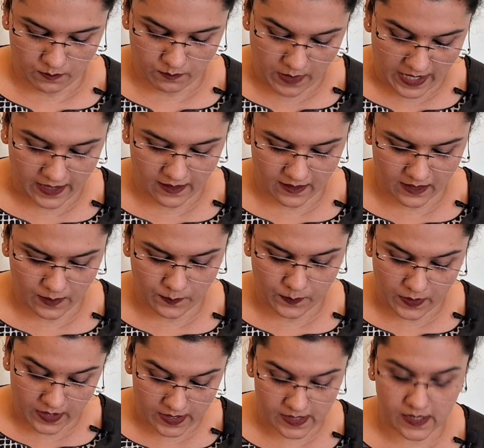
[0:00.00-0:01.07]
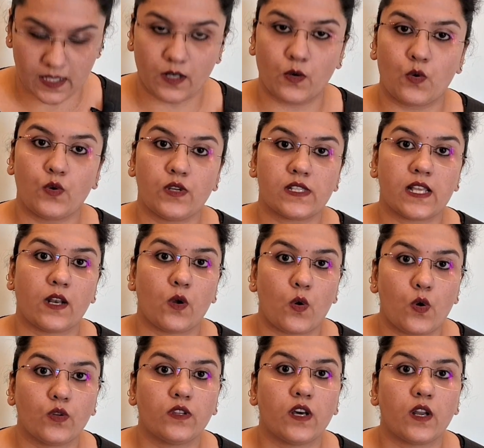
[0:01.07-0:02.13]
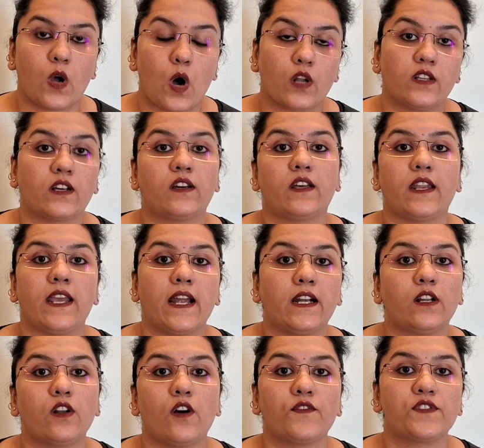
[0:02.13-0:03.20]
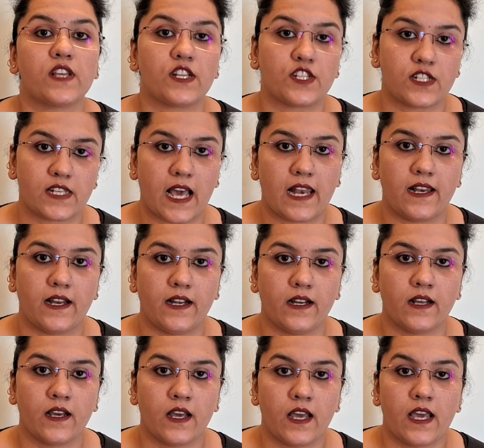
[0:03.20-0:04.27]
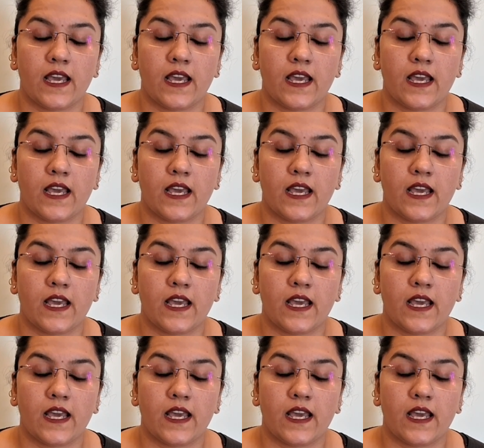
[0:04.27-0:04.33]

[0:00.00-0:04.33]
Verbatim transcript: But the person who is an owner or the creator of such talent